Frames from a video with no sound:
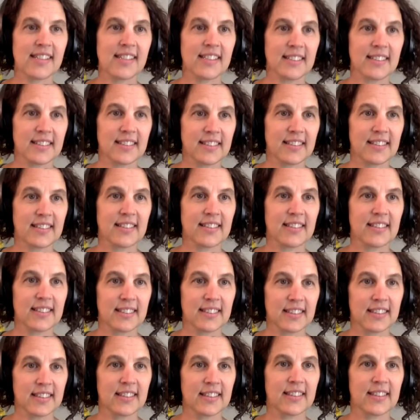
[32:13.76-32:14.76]
what we need
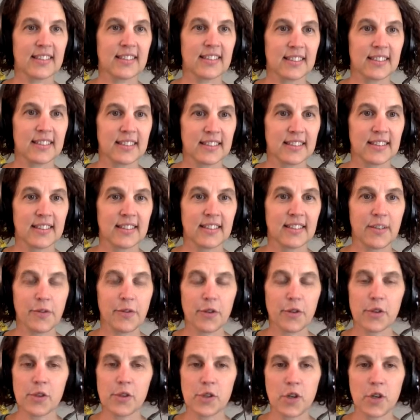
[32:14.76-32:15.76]
for ourselves.
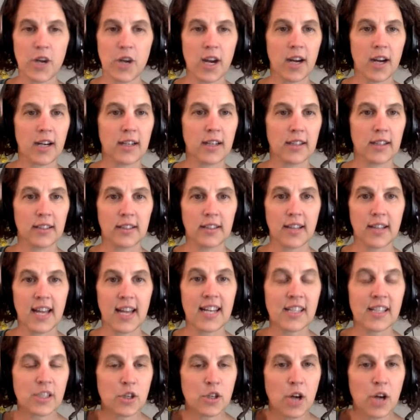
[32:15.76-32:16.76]
For sure.
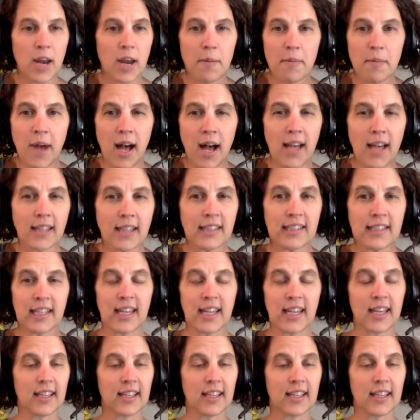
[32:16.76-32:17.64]
And it's great modeling.